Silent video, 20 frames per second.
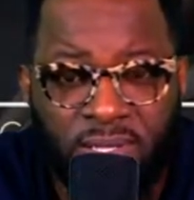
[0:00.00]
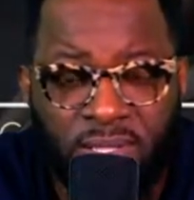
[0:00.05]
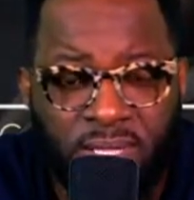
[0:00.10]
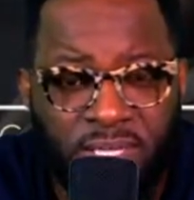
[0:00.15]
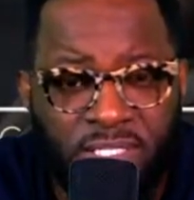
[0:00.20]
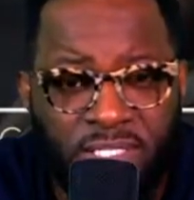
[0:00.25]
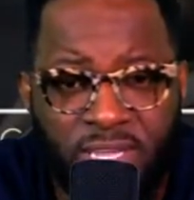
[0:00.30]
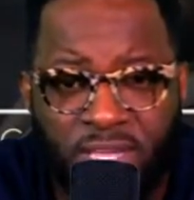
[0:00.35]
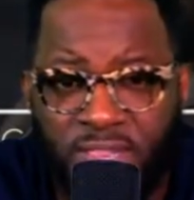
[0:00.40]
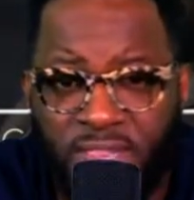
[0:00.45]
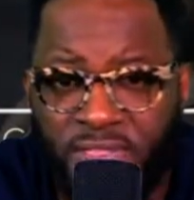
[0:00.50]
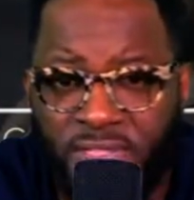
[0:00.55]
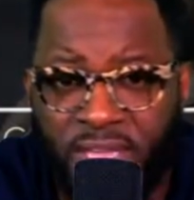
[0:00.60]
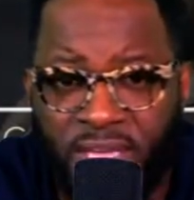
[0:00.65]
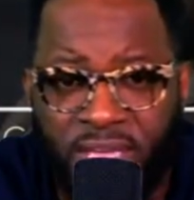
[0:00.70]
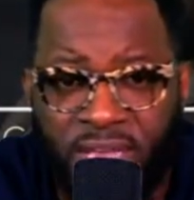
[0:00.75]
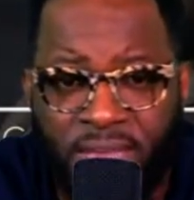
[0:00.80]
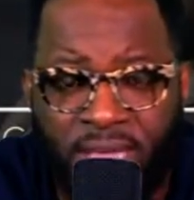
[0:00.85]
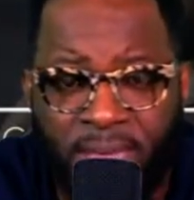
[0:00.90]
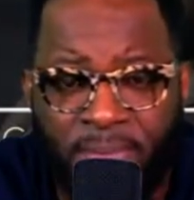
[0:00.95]
There's nothing
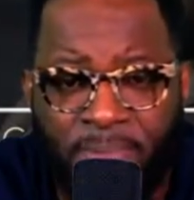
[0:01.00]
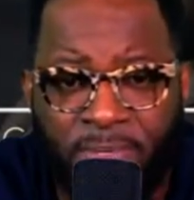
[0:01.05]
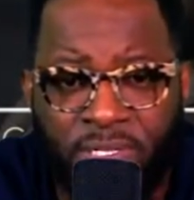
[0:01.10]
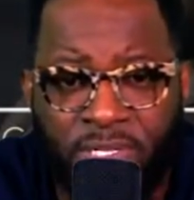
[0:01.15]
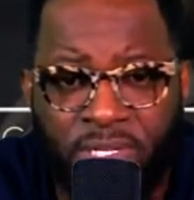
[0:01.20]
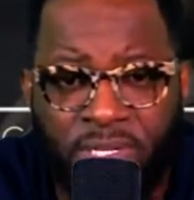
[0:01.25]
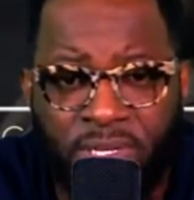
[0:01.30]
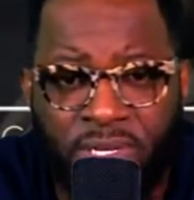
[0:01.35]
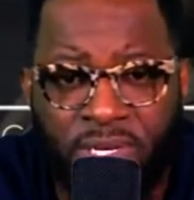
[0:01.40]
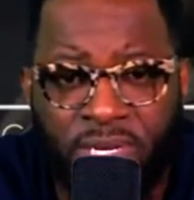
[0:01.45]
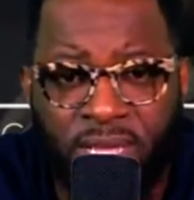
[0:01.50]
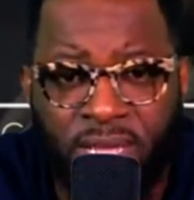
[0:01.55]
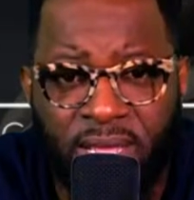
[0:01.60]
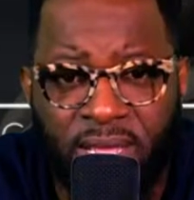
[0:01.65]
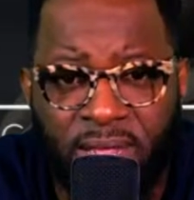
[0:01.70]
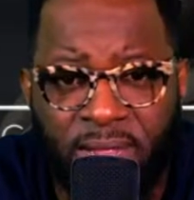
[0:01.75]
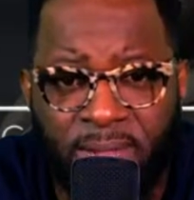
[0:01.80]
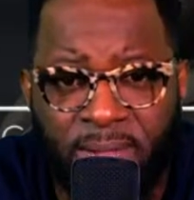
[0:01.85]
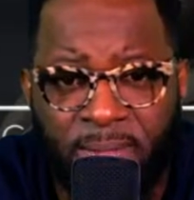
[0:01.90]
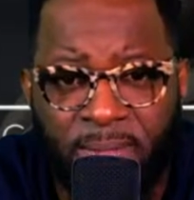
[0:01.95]
that can happen to you
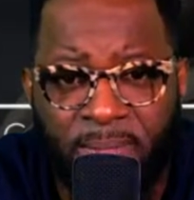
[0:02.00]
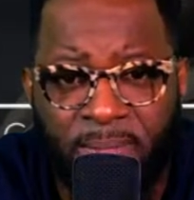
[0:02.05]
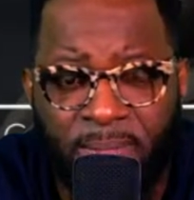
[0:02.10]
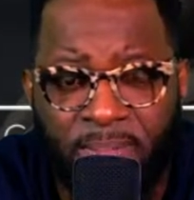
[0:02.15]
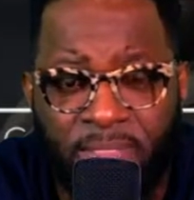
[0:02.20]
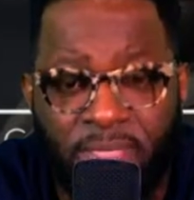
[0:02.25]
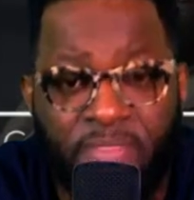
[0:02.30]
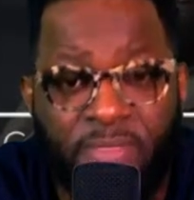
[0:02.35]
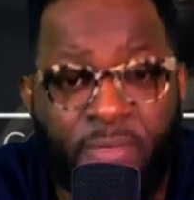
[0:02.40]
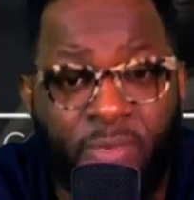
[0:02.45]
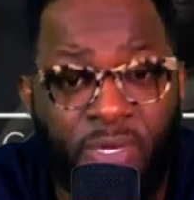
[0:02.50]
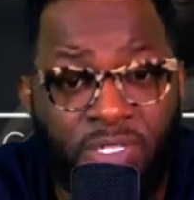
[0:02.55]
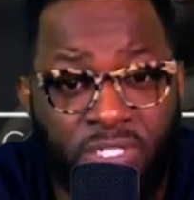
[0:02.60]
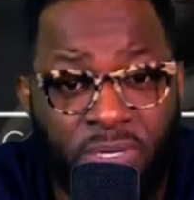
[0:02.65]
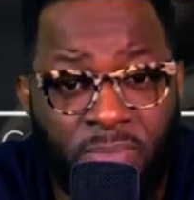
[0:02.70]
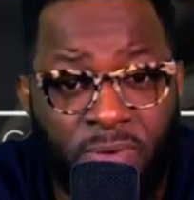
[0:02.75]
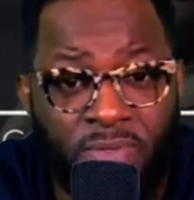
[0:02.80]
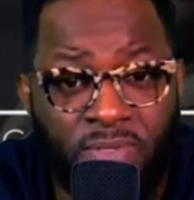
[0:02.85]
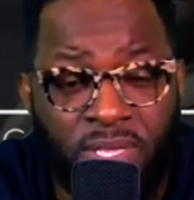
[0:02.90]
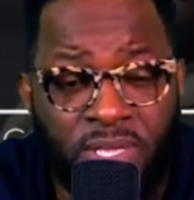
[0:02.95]
today that the
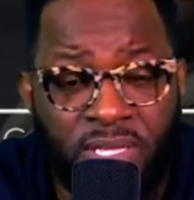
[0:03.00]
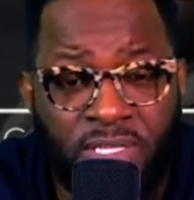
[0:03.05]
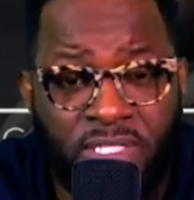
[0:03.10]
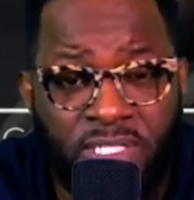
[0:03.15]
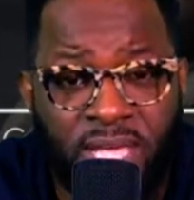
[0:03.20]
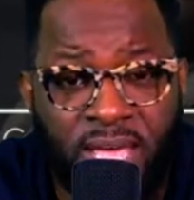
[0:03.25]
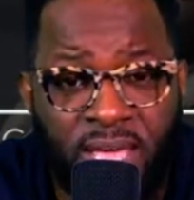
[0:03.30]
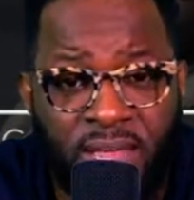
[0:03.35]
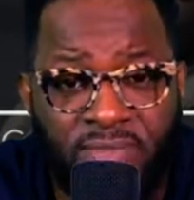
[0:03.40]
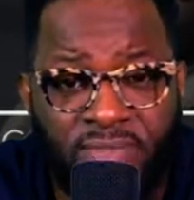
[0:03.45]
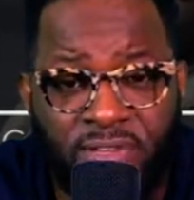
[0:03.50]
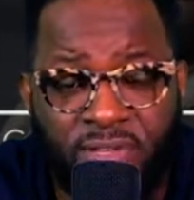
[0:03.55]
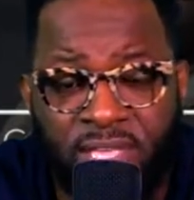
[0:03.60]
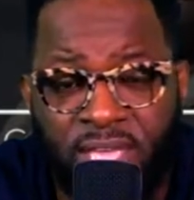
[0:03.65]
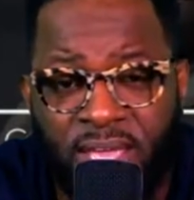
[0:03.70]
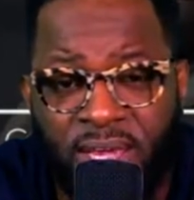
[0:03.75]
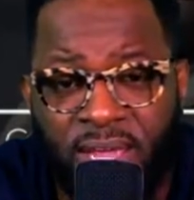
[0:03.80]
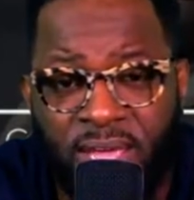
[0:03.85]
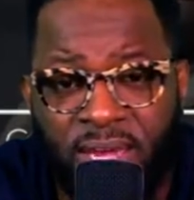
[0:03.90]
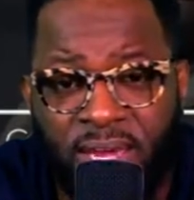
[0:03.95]
wisdom on the inside of you
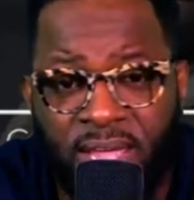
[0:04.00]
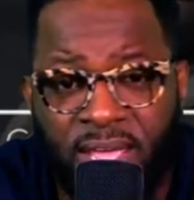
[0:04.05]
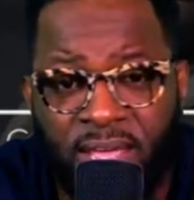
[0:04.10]
cannot